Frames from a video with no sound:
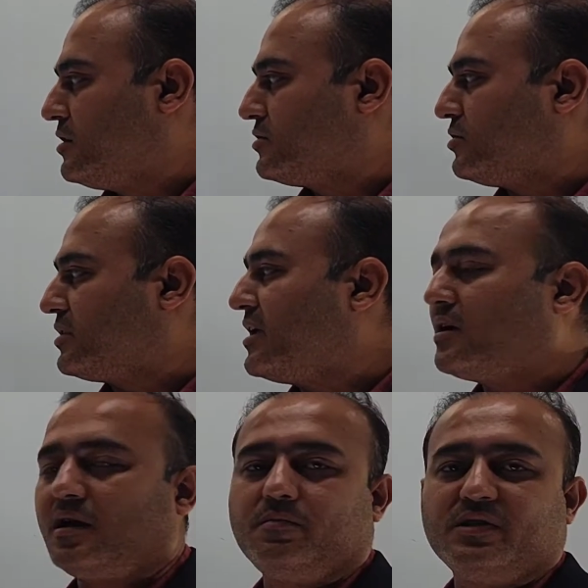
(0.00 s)
So
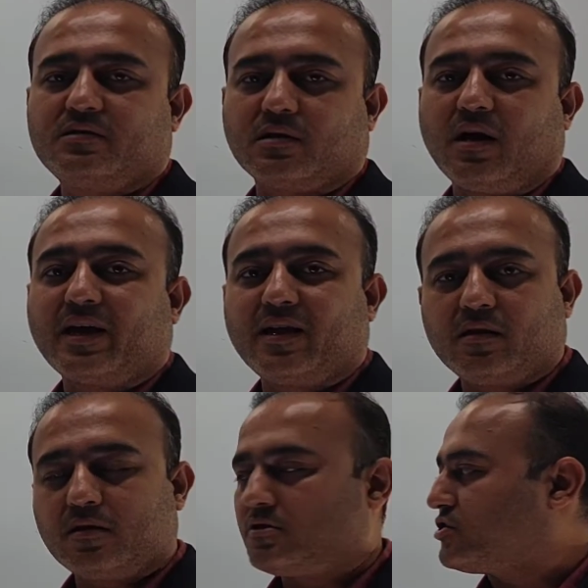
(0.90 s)
tinkle means
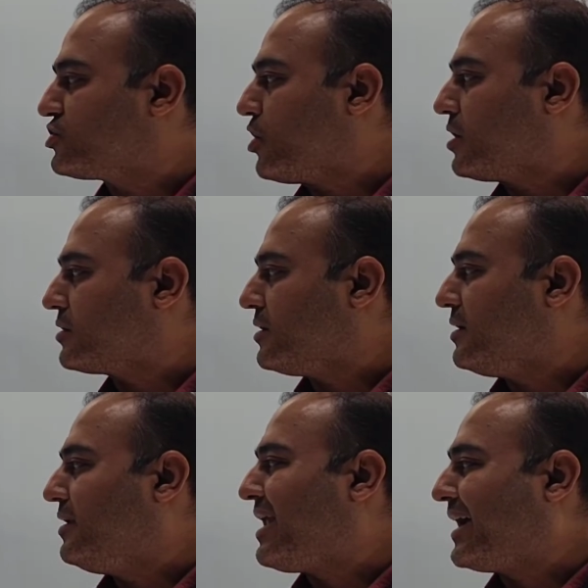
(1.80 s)
again
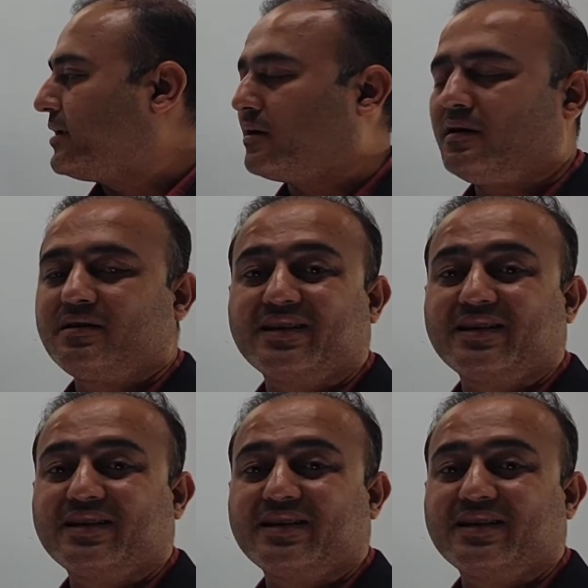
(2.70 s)
short, light,